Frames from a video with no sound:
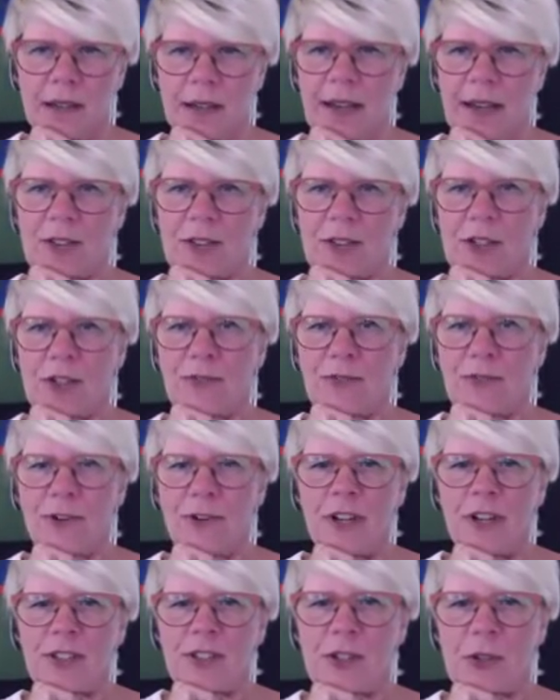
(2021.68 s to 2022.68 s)
out your
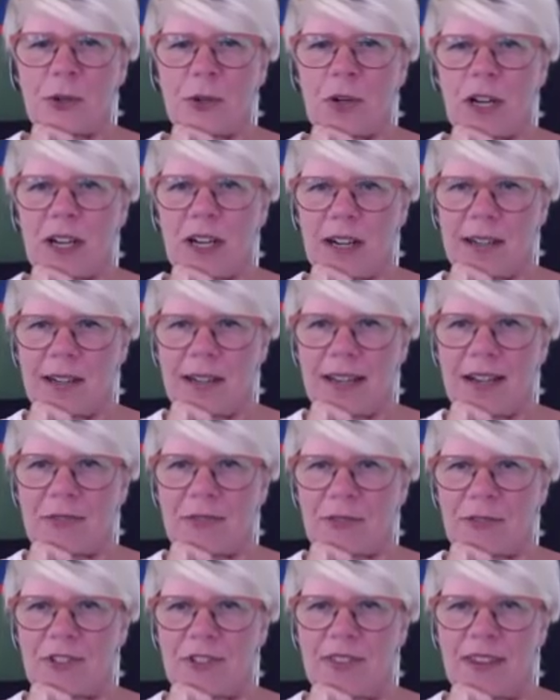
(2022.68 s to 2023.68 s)
front door
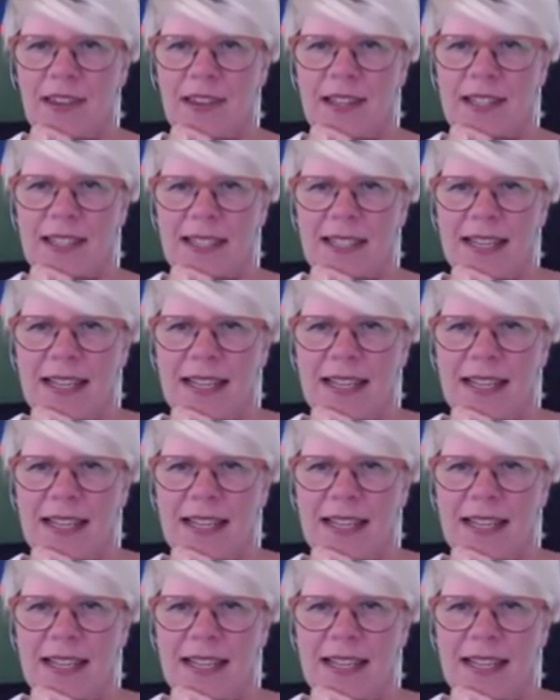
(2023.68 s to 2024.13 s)
after this.